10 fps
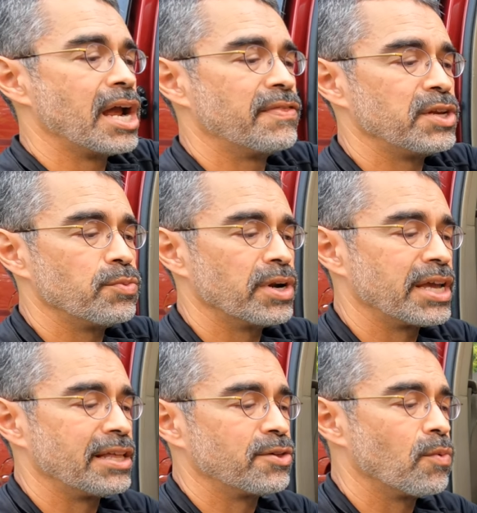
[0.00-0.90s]
and then you want
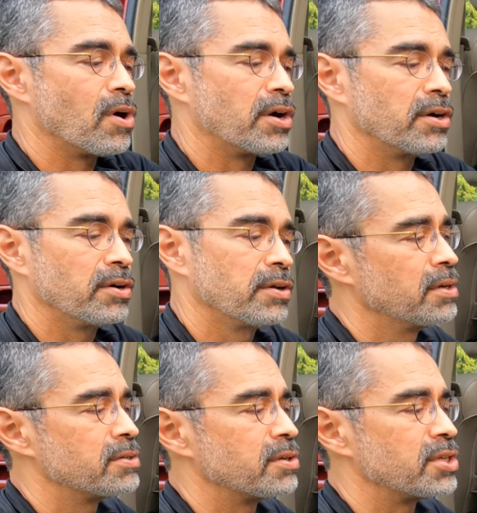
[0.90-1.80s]
to get the water
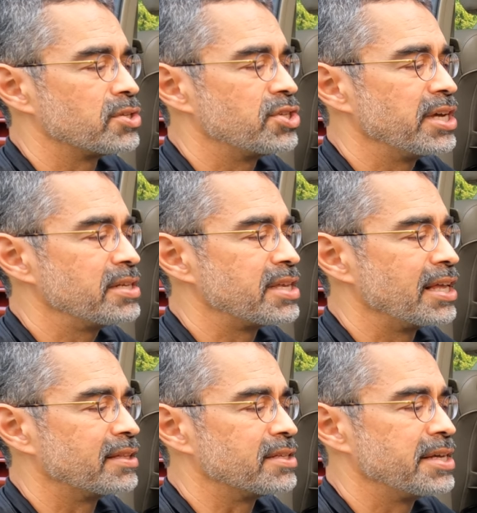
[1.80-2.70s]
so it is just
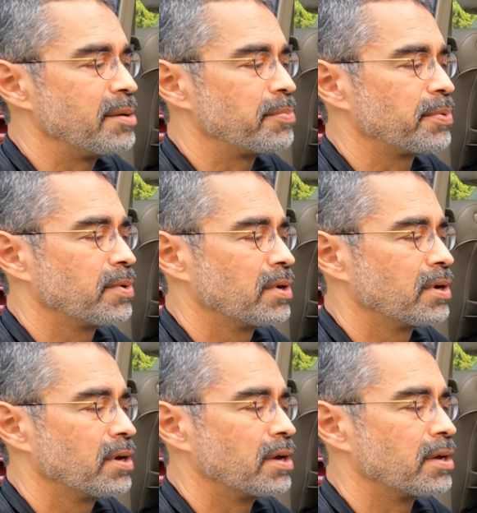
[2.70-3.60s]
at the tip
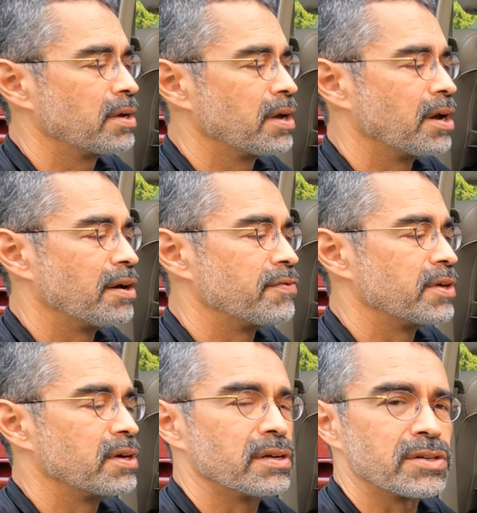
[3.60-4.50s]
of
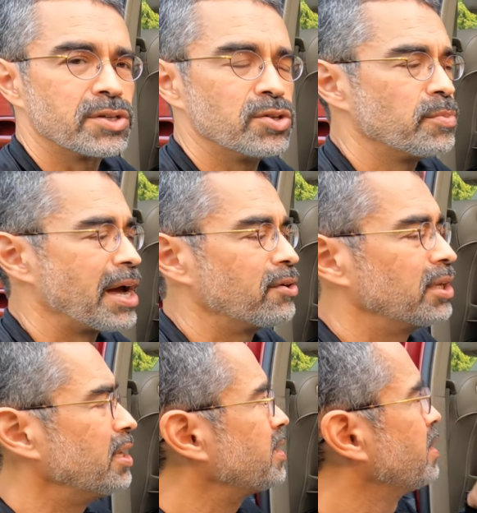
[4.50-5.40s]
the tube
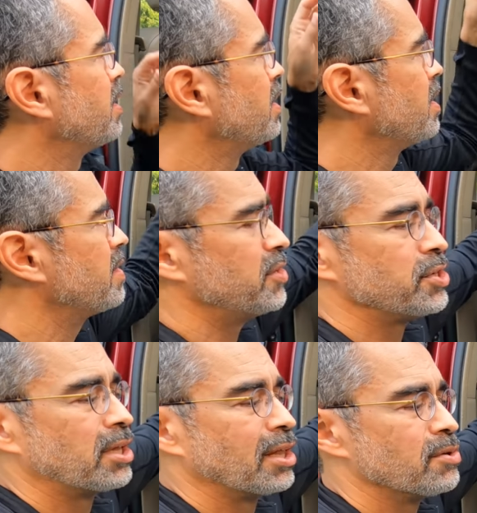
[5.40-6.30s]
outlet, and
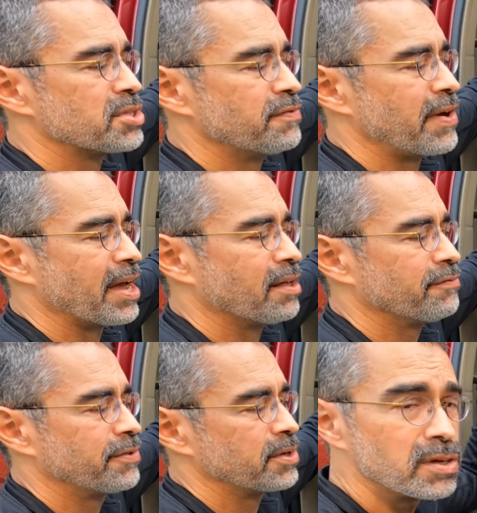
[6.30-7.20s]
you close the valve.